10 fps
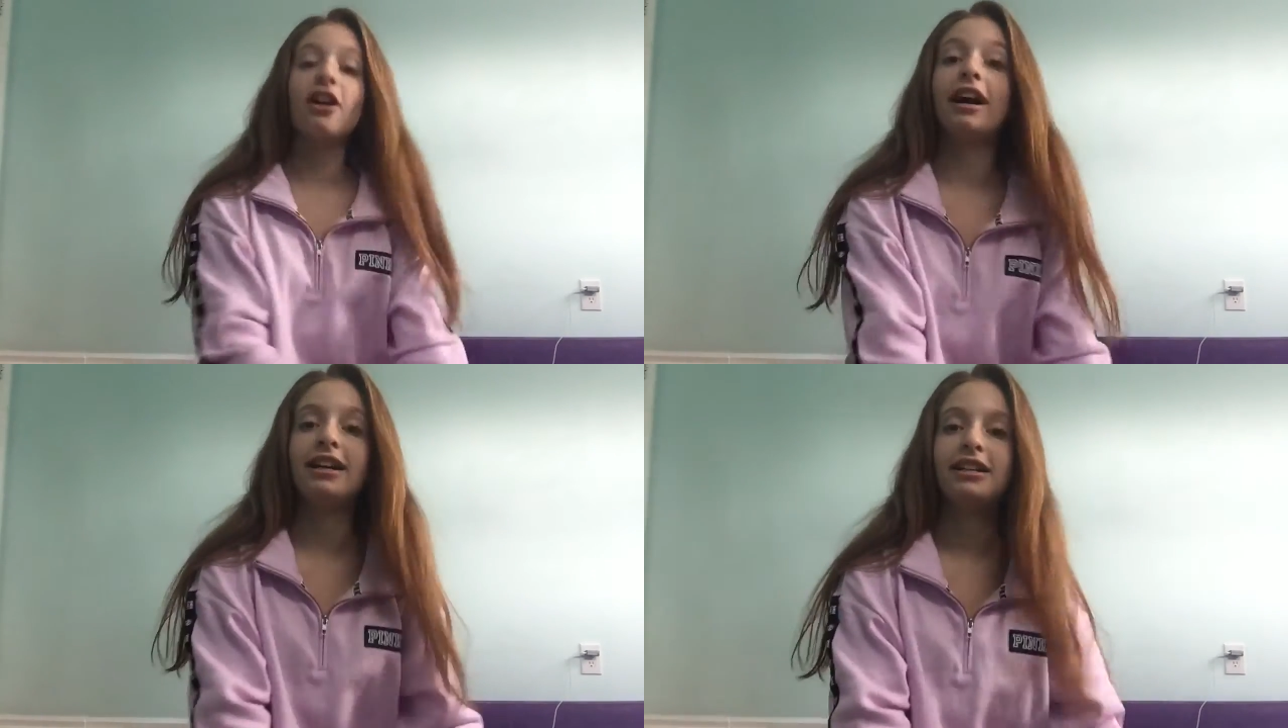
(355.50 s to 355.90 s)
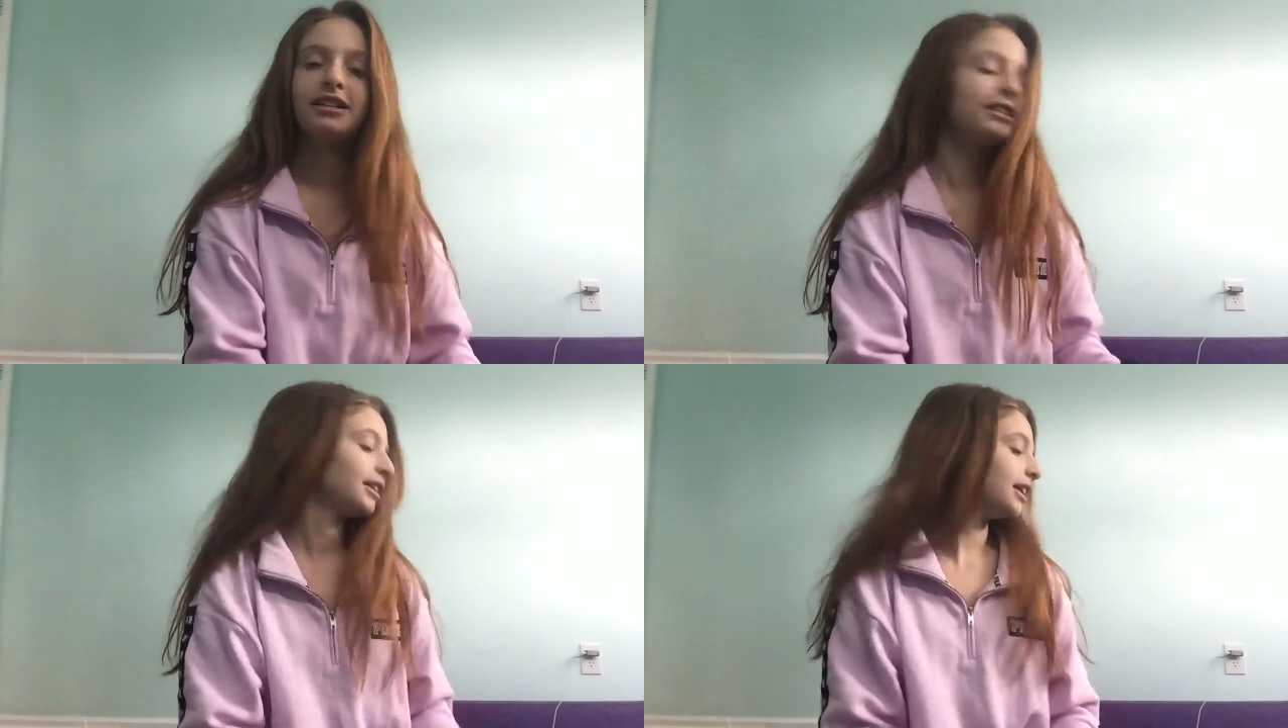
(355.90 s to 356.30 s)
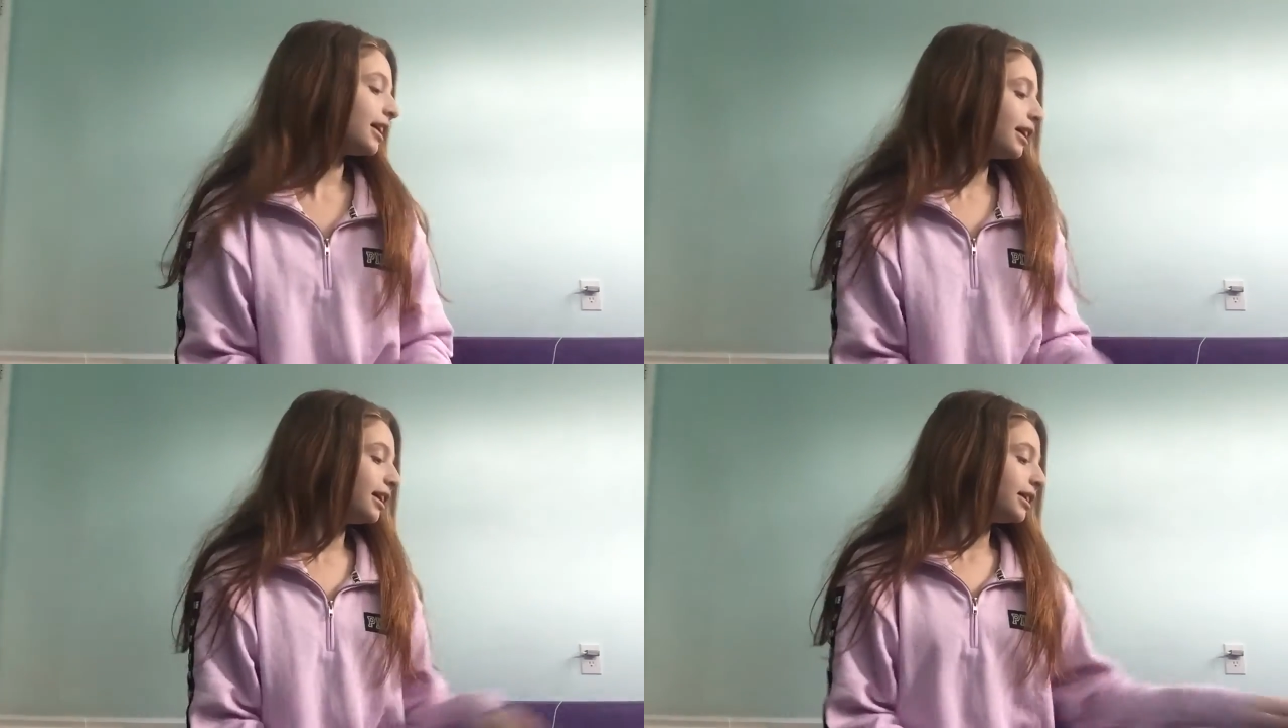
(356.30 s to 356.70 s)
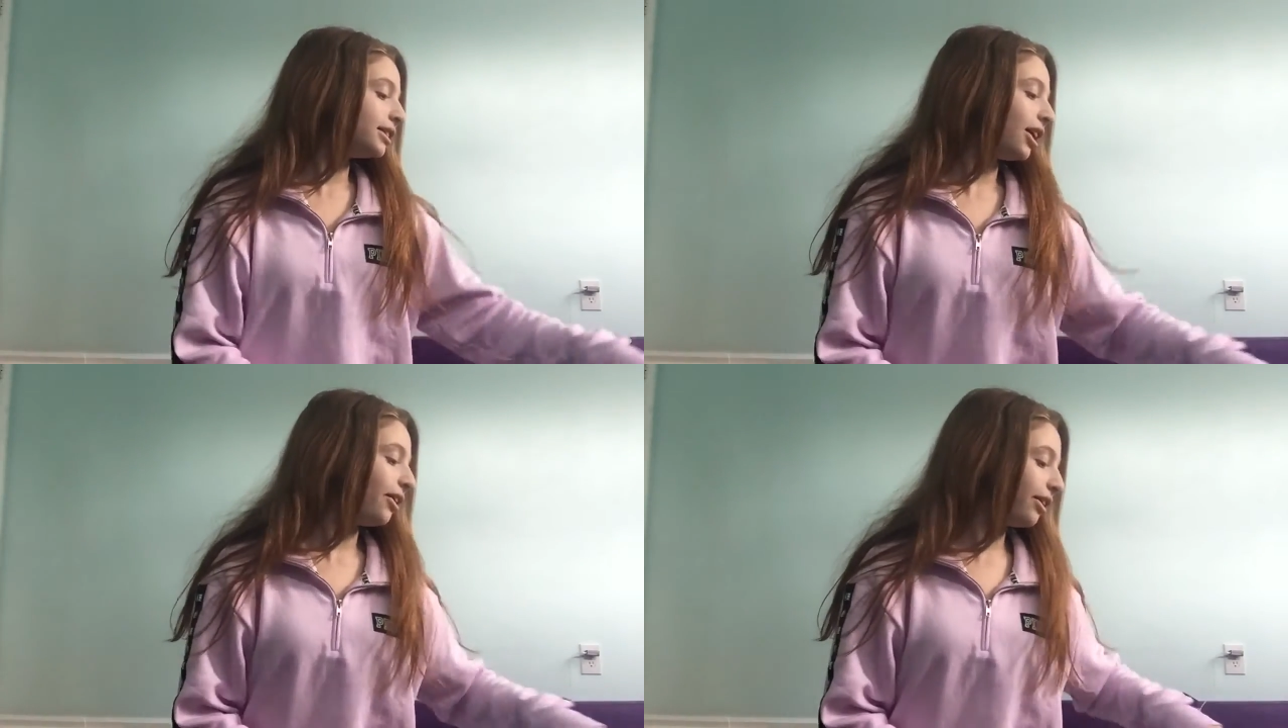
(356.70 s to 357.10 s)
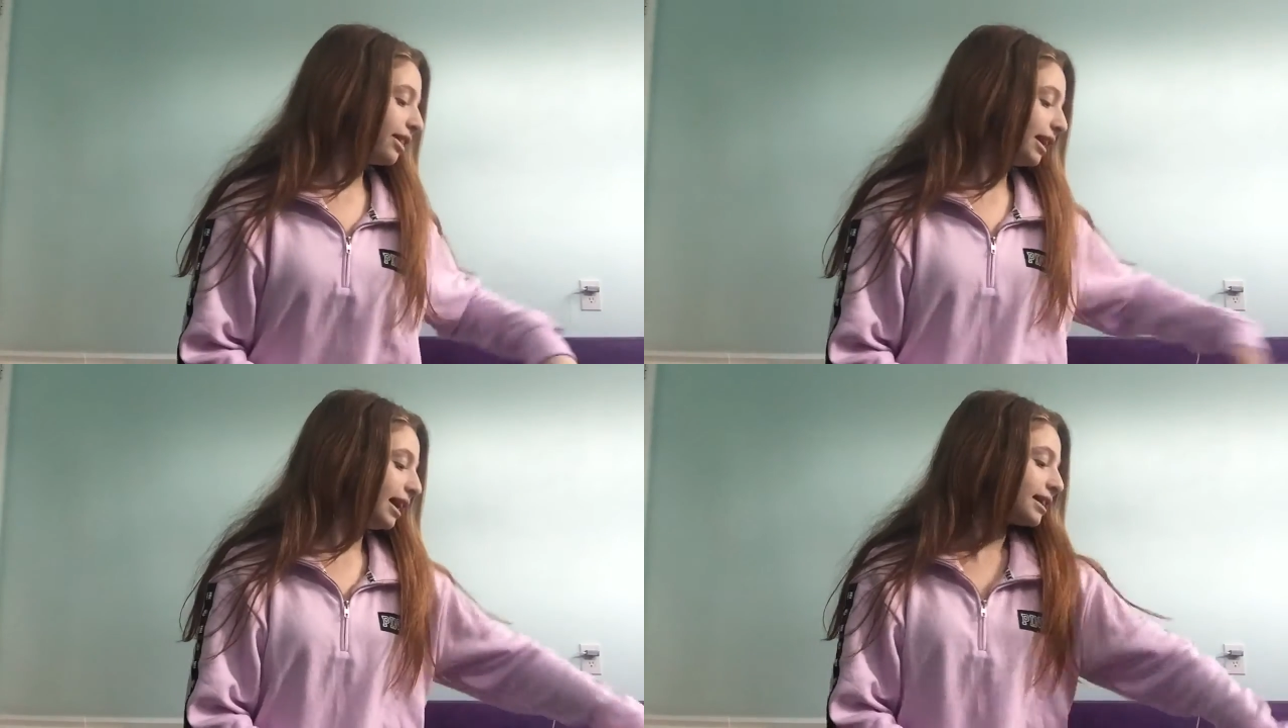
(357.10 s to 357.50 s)
Okay, so
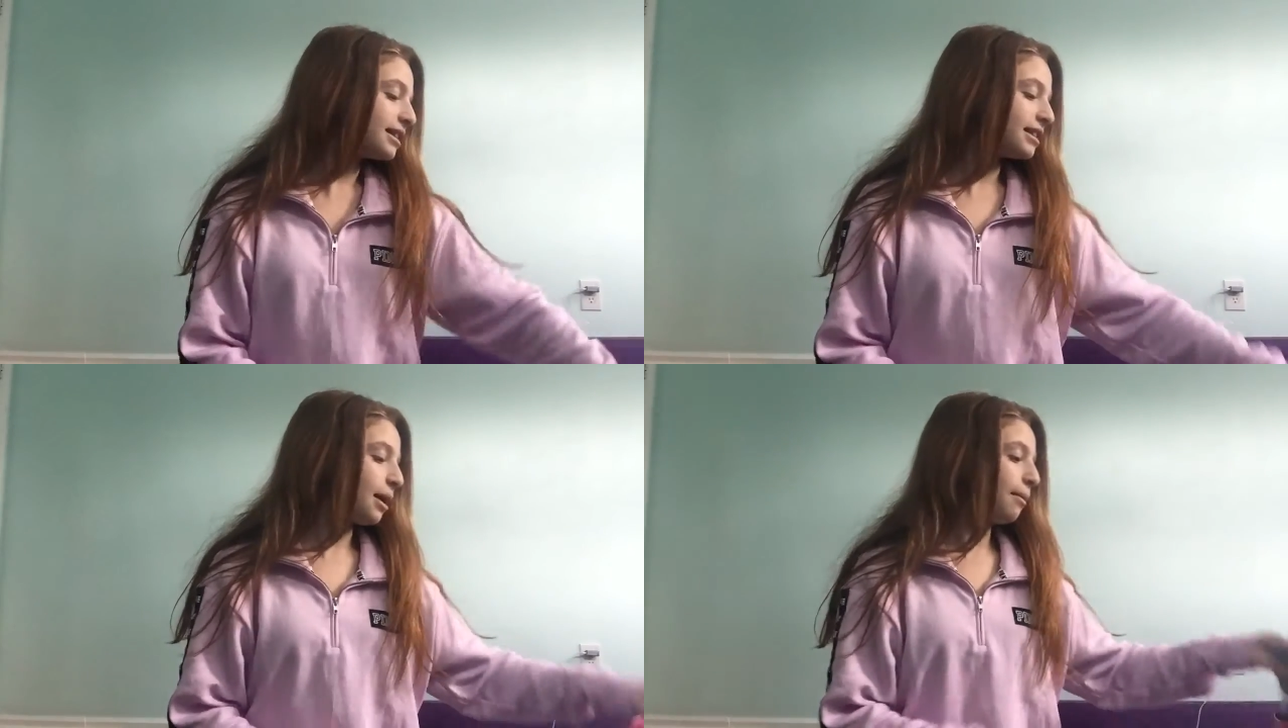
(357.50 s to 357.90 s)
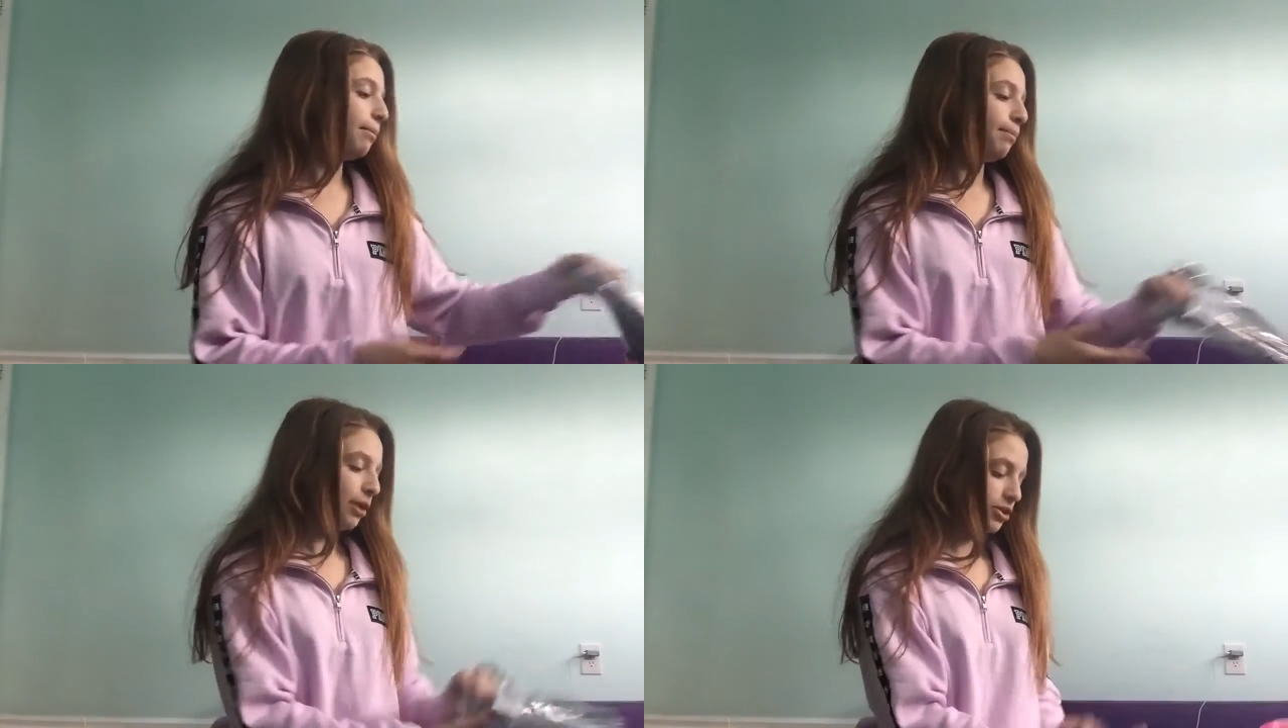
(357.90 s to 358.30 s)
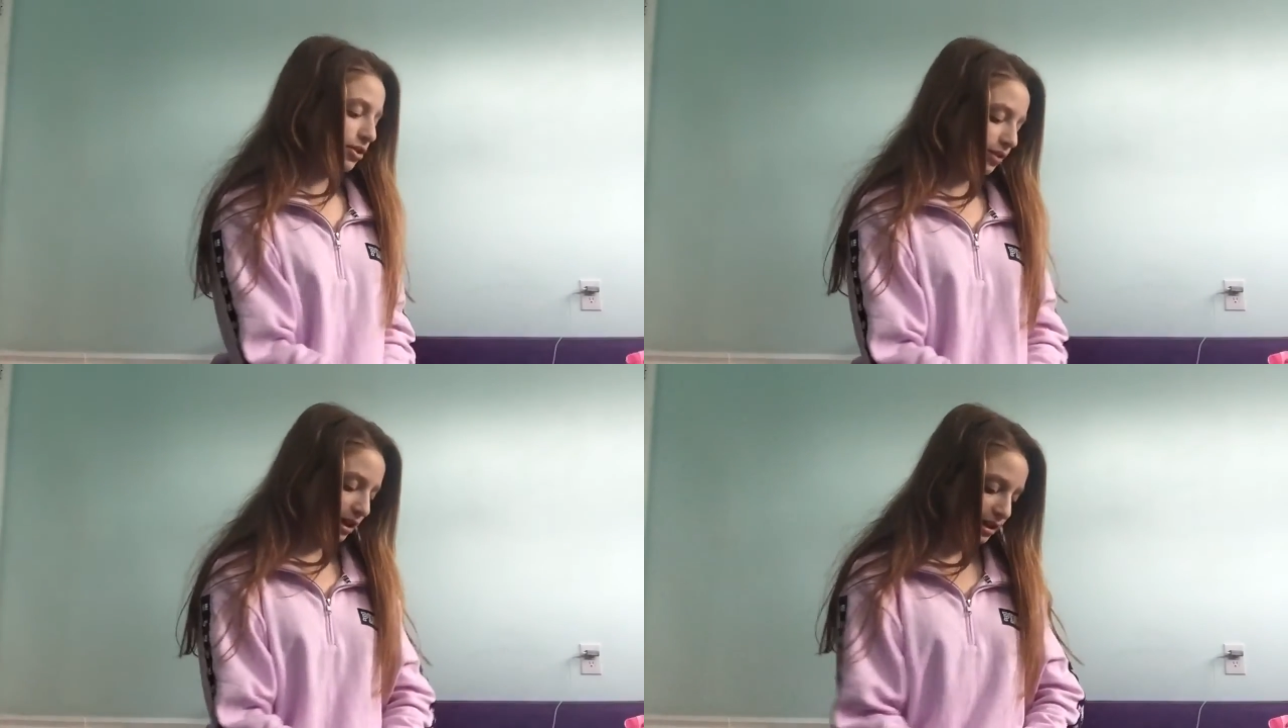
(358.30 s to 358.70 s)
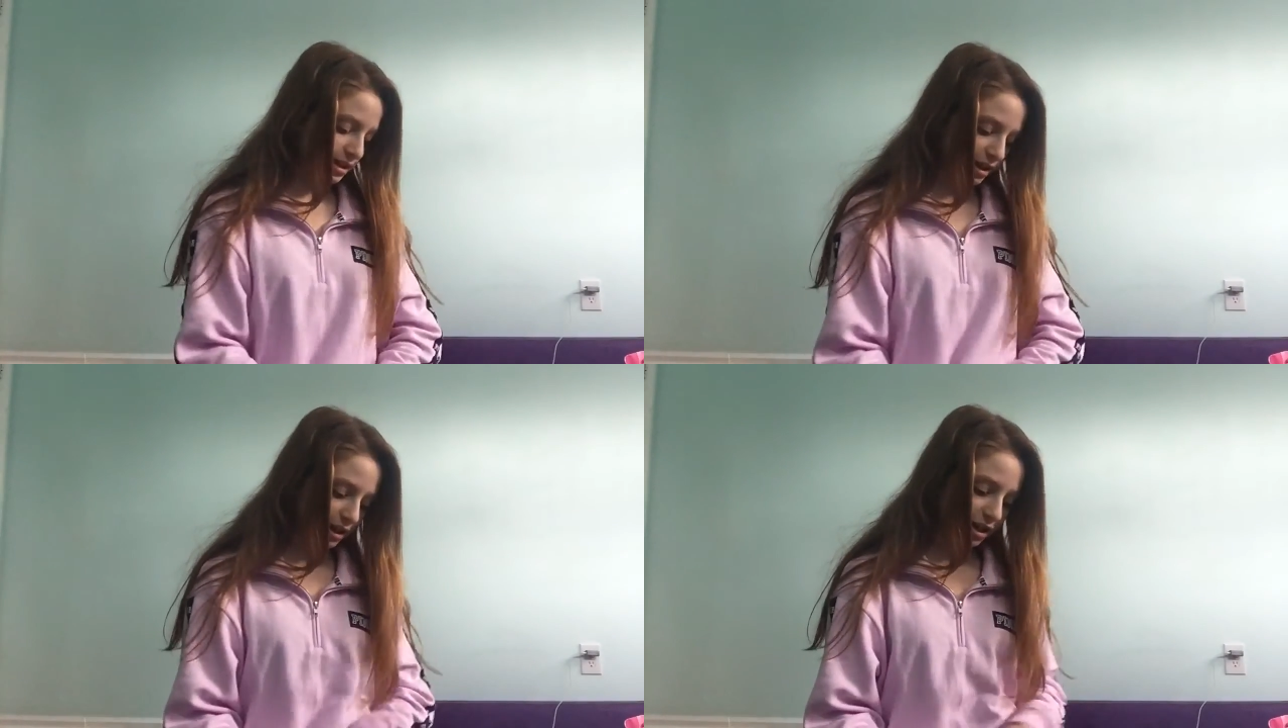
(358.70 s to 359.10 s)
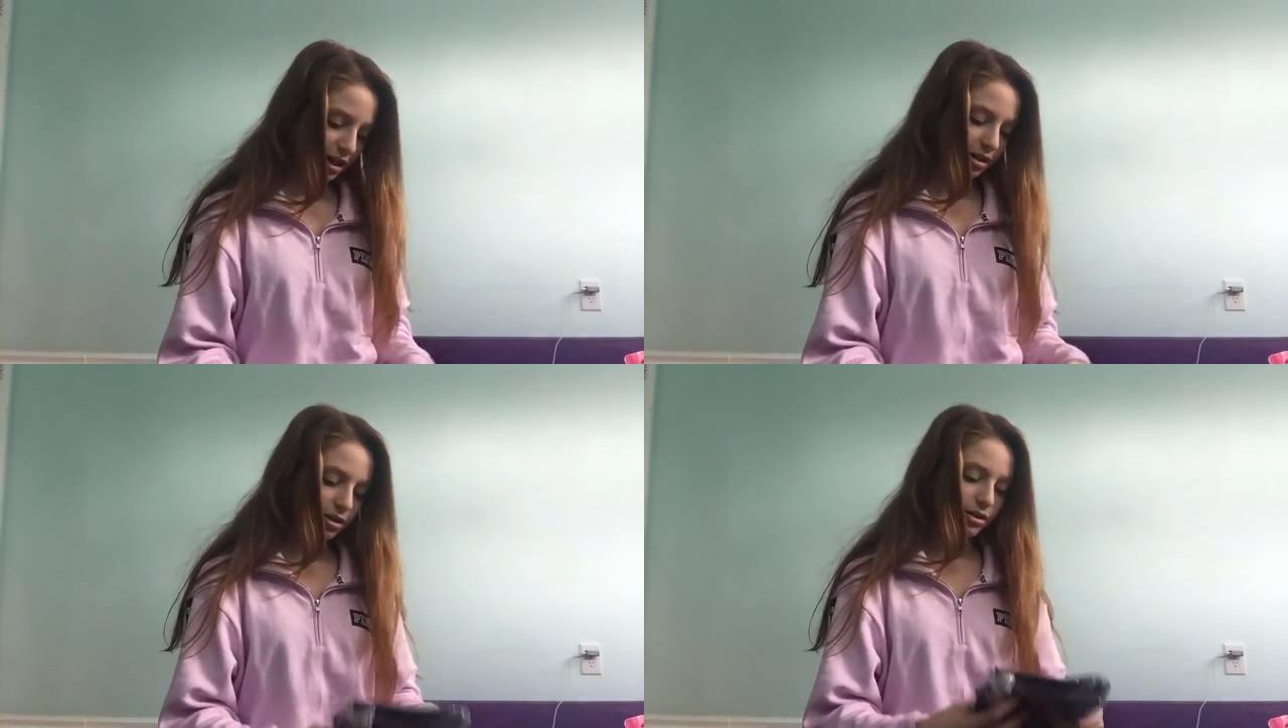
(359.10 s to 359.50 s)
the next bunch of things that I
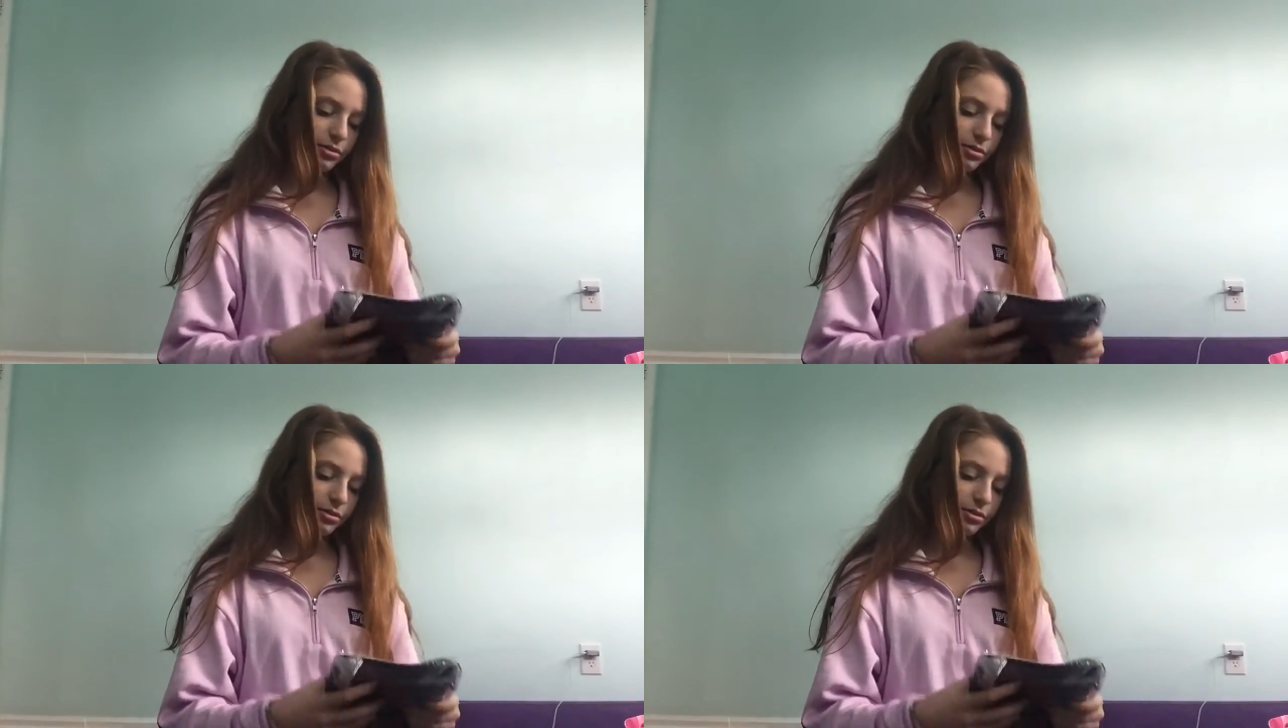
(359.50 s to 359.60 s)
got,